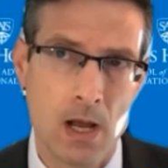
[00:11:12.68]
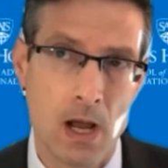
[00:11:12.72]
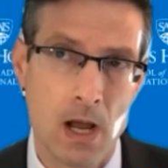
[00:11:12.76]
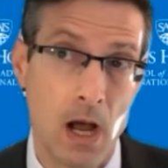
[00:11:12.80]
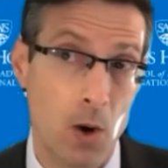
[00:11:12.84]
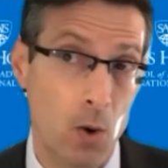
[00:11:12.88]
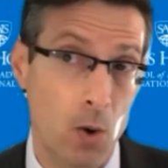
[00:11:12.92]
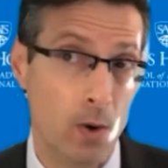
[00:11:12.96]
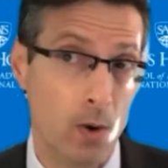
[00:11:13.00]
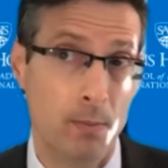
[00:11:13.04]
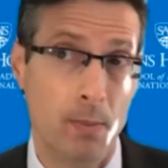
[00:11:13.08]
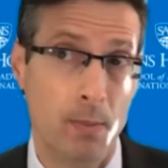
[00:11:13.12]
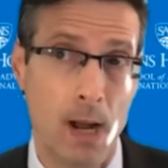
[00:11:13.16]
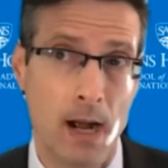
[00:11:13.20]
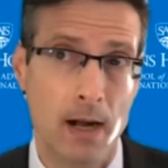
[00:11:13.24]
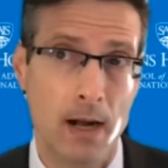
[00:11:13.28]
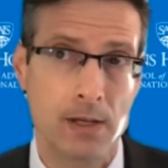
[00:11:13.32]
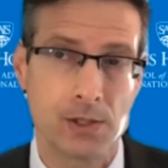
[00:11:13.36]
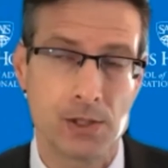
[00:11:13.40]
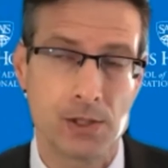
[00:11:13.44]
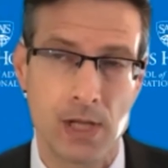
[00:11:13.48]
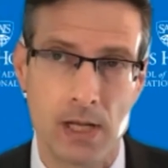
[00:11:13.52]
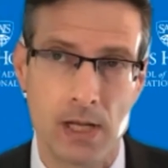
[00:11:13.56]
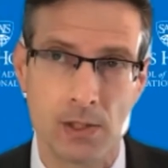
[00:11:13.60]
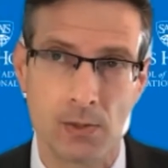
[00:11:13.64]
or
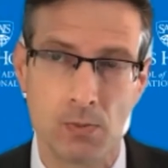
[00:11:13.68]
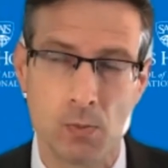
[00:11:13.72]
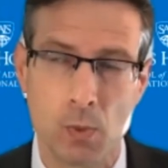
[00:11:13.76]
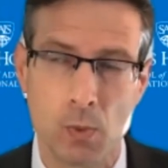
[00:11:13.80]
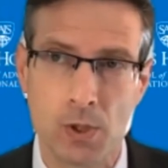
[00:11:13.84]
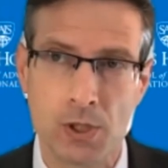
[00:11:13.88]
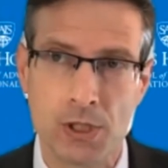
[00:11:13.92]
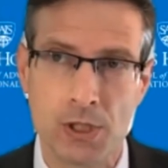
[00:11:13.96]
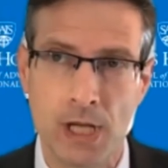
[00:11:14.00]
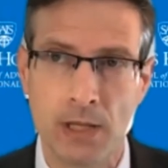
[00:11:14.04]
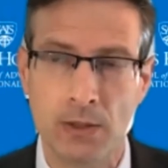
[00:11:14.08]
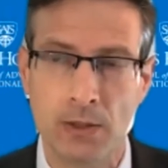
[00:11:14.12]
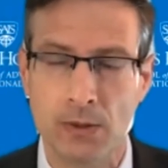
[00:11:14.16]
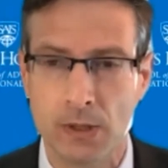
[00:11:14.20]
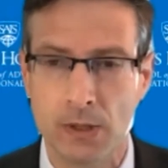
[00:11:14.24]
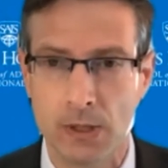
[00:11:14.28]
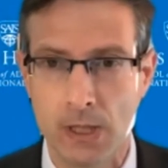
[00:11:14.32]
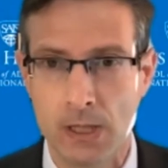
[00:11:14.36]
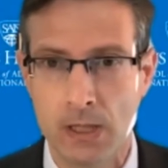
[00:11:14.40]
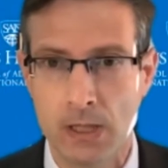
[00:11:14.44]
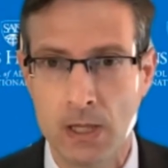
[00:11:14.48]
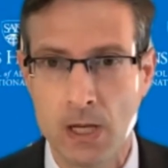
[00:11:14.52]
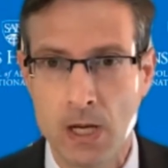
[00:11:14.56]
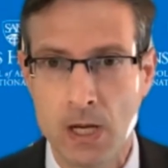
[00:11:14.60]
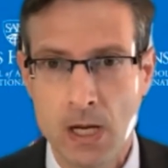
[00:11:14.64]
Pakistan's more
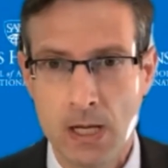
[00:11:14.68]
generally.